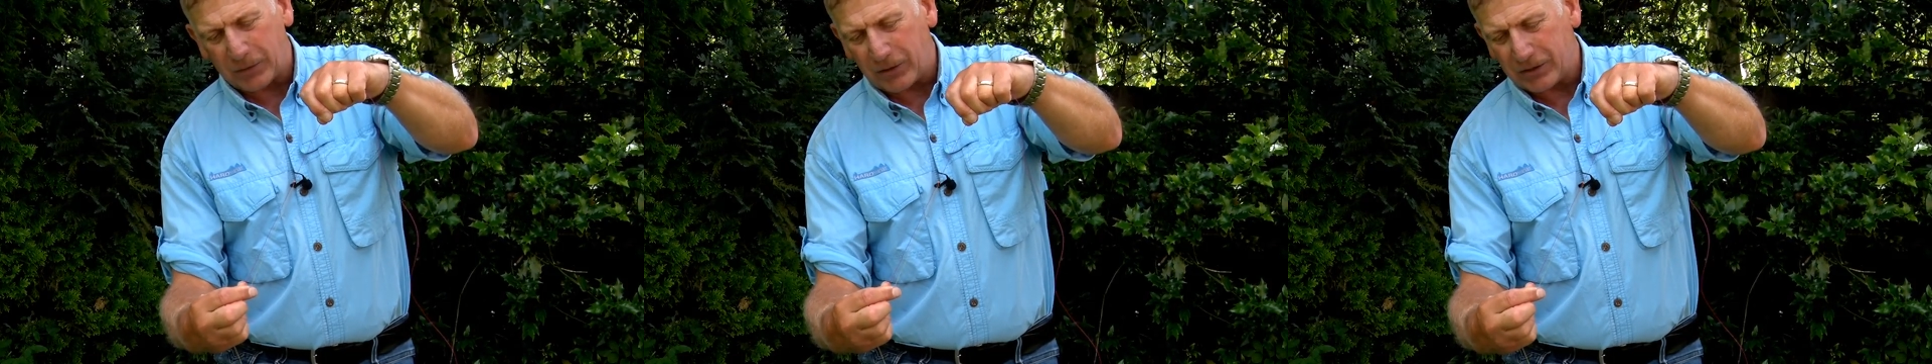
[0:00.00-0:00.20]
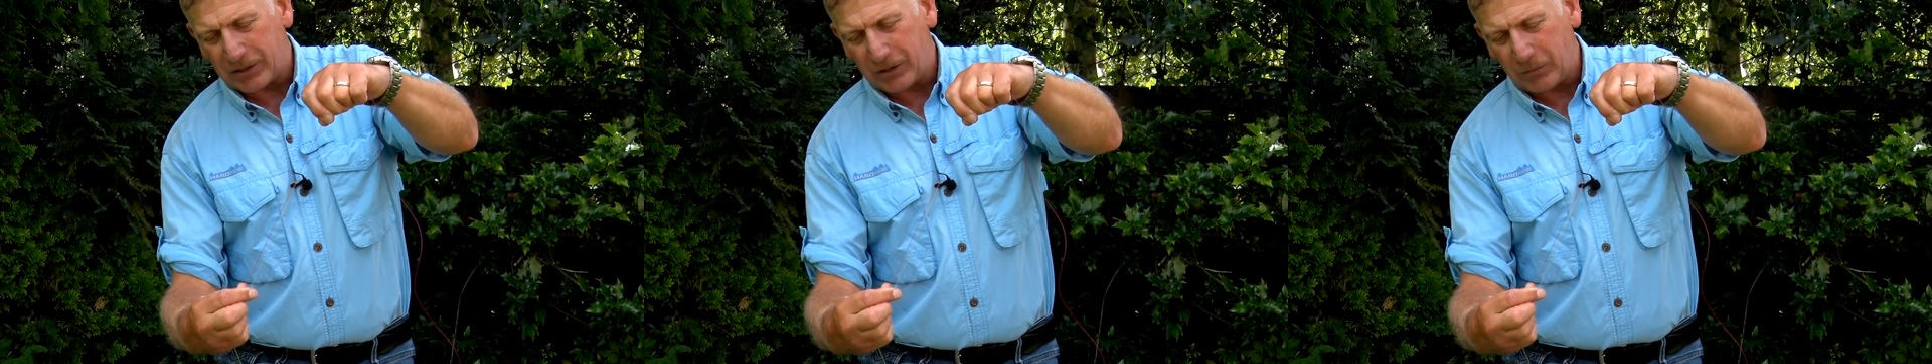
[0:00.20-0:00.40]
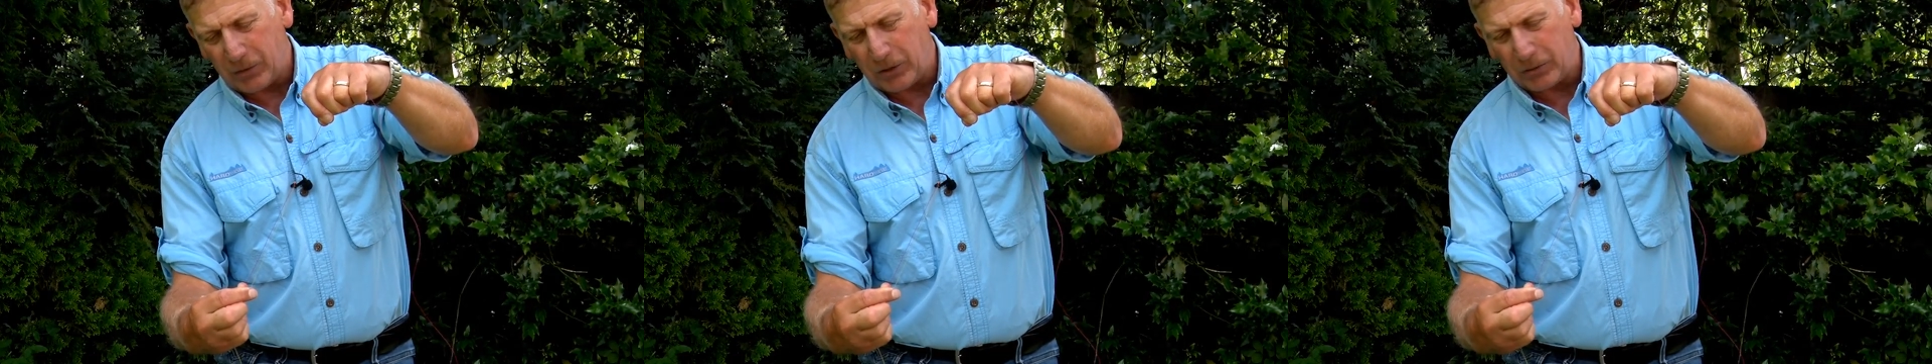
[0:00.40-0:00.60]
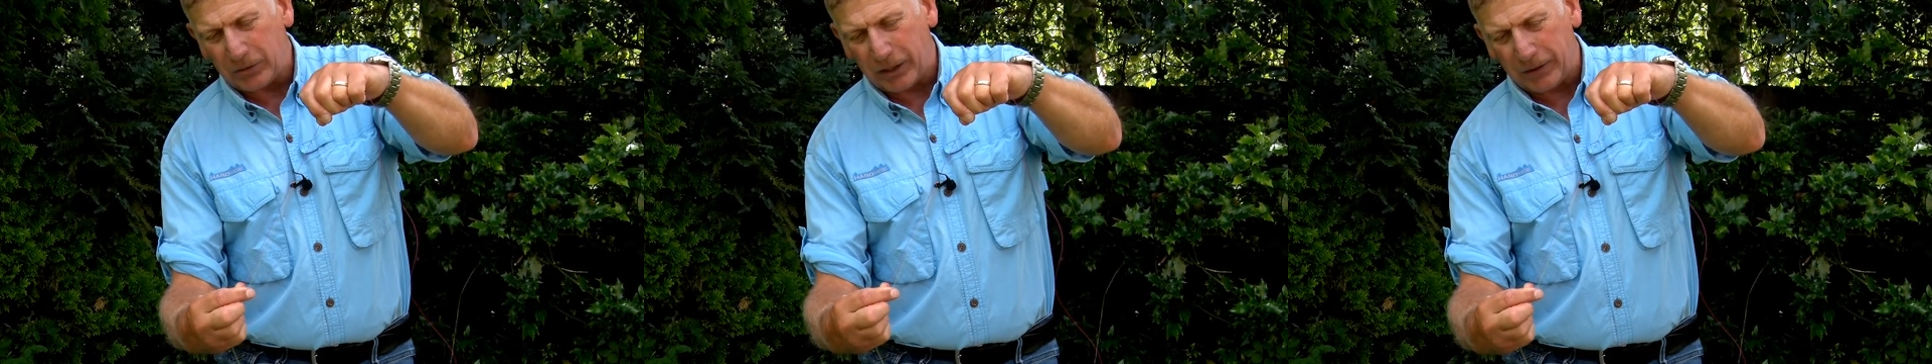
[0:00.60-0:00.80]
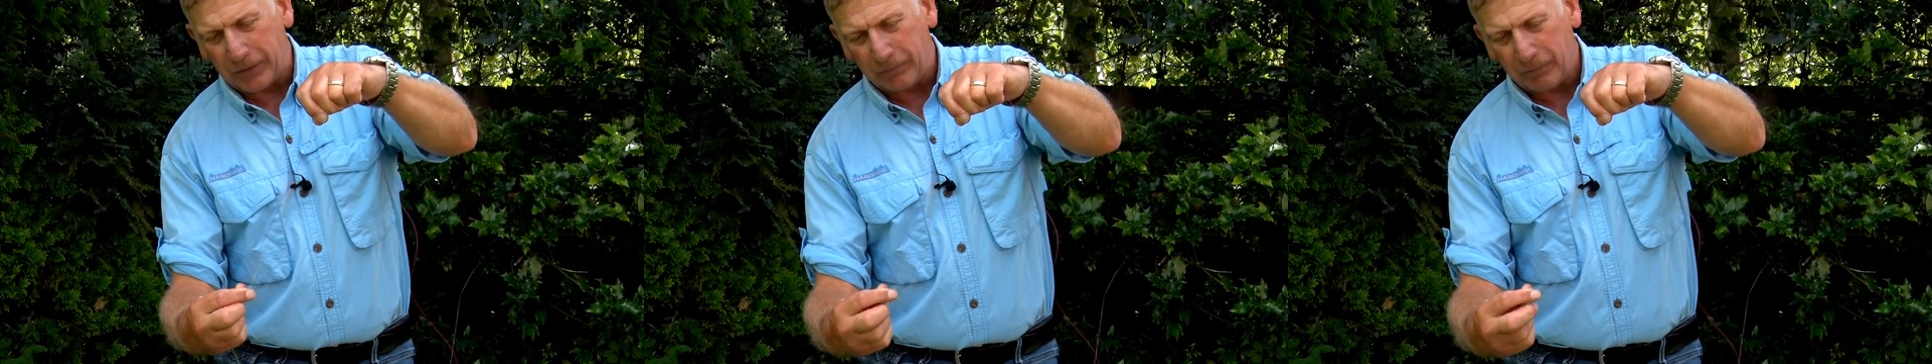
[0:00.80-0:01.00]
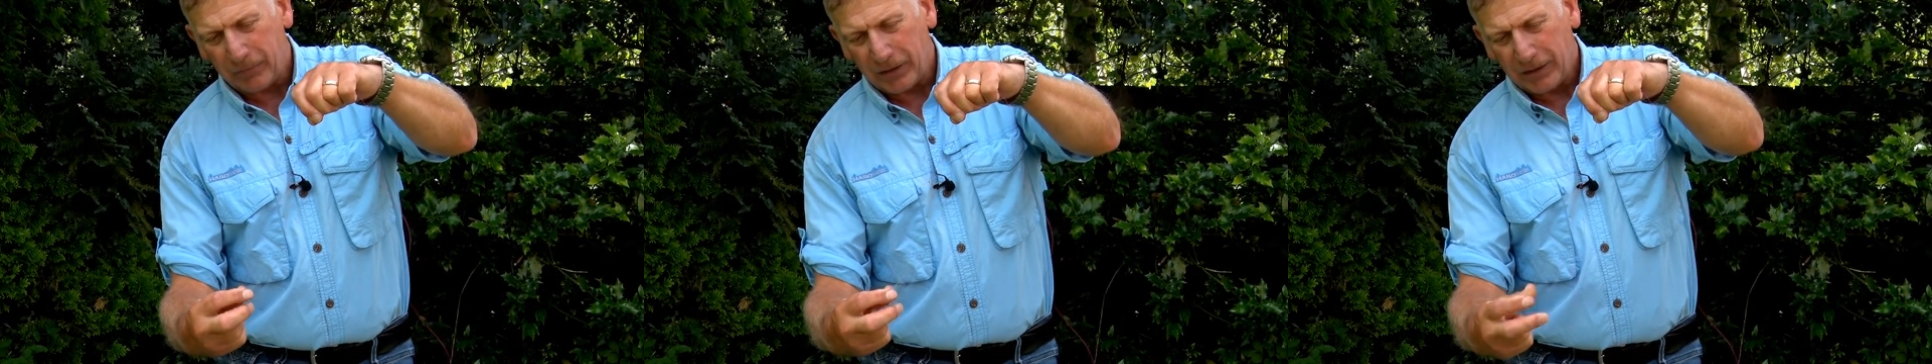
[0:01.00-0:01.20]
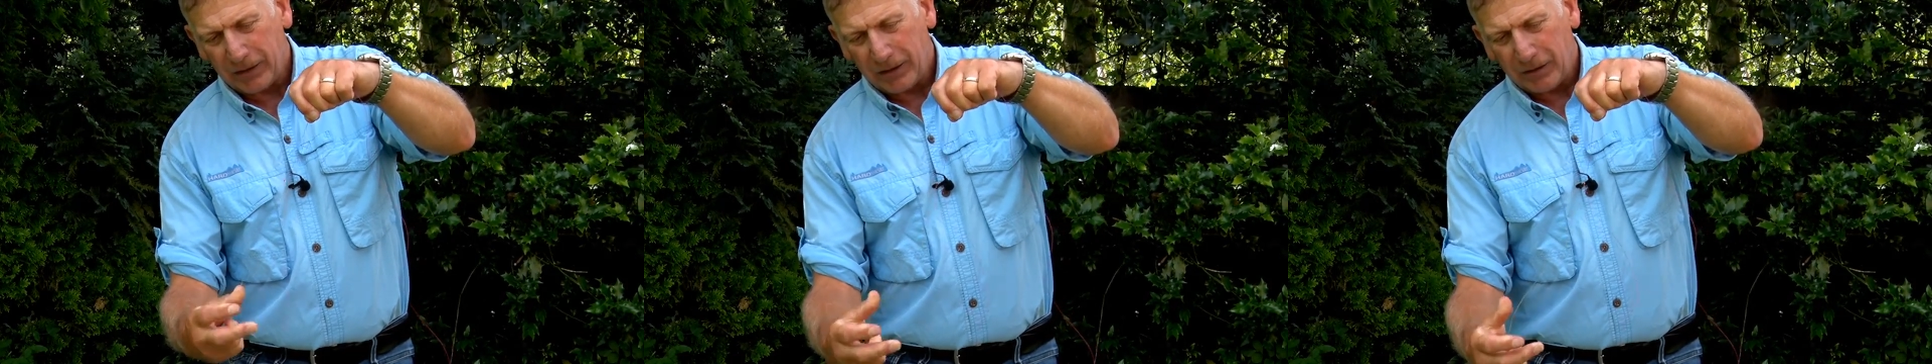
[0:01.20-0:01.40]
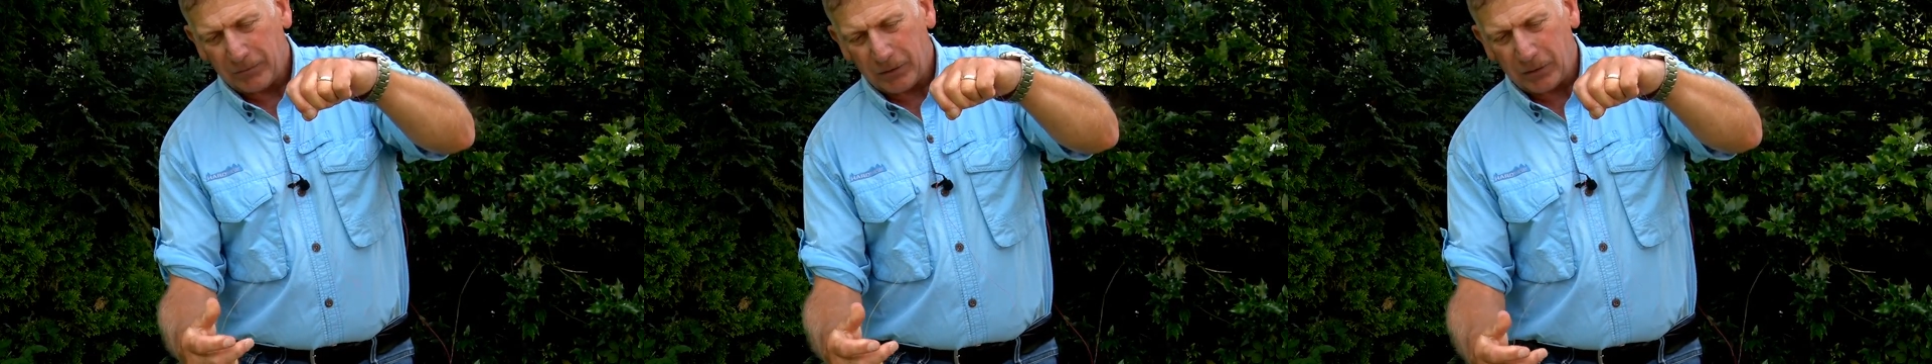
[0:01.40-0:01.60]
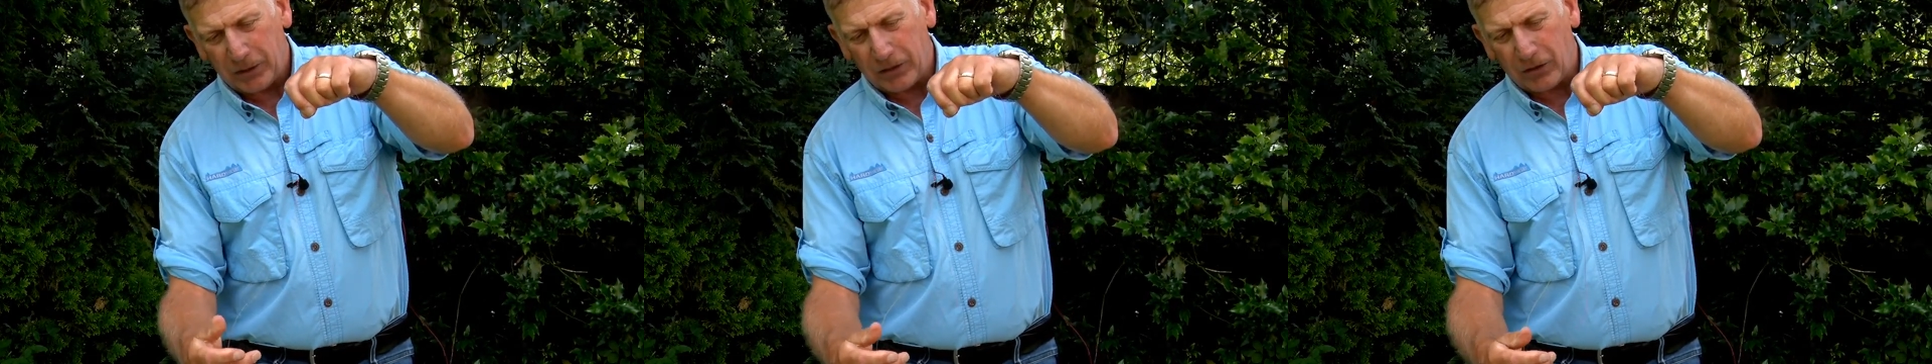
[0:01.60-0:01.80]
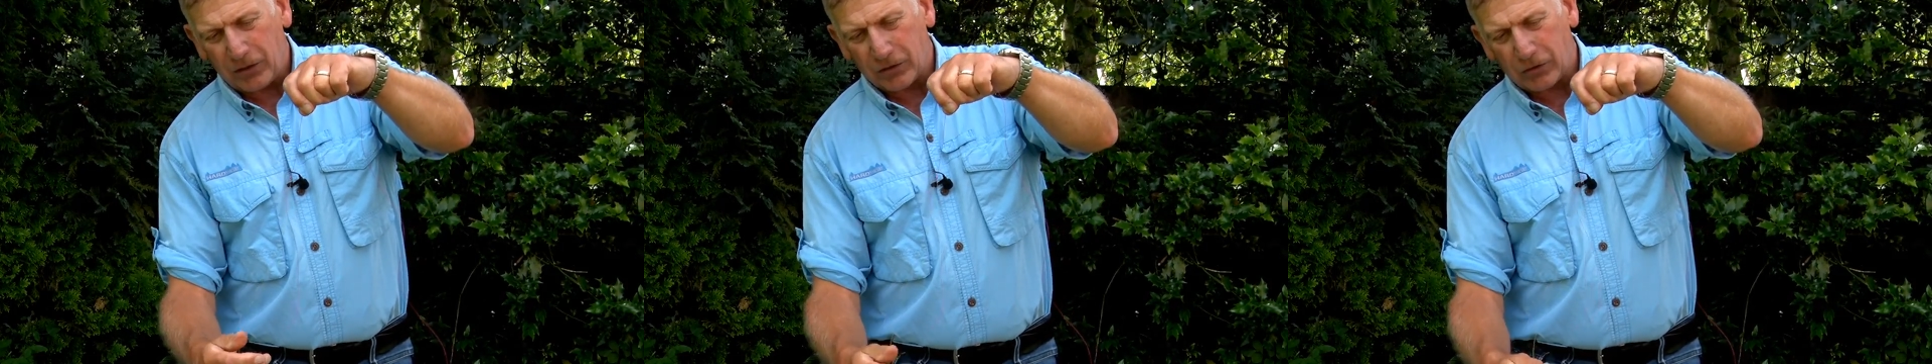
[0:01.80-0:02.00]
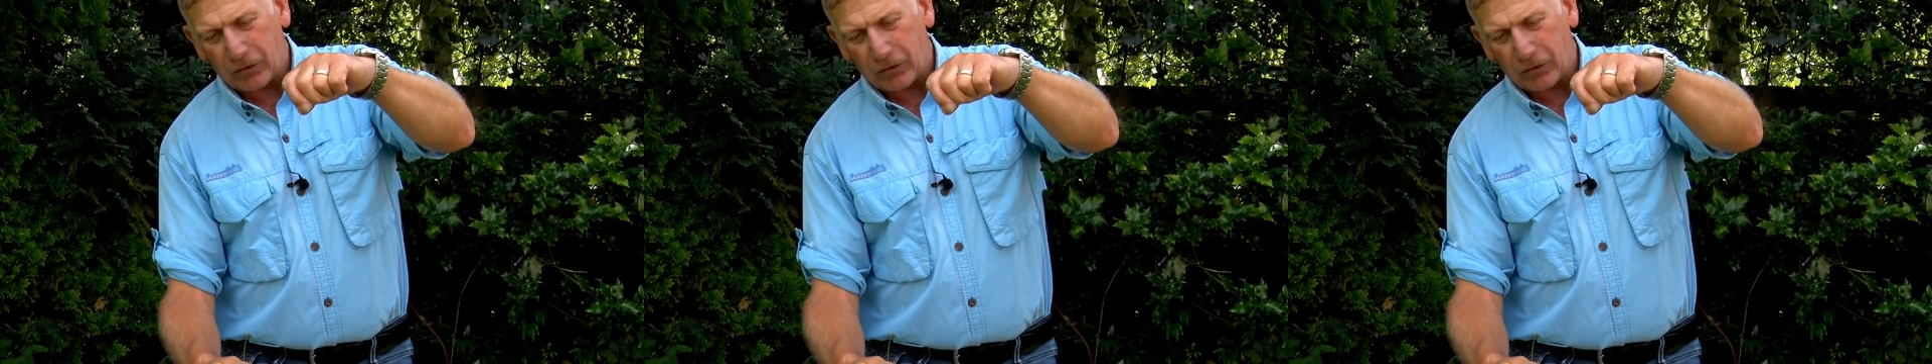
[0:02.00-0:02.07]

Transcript: because it will do. But when you've got a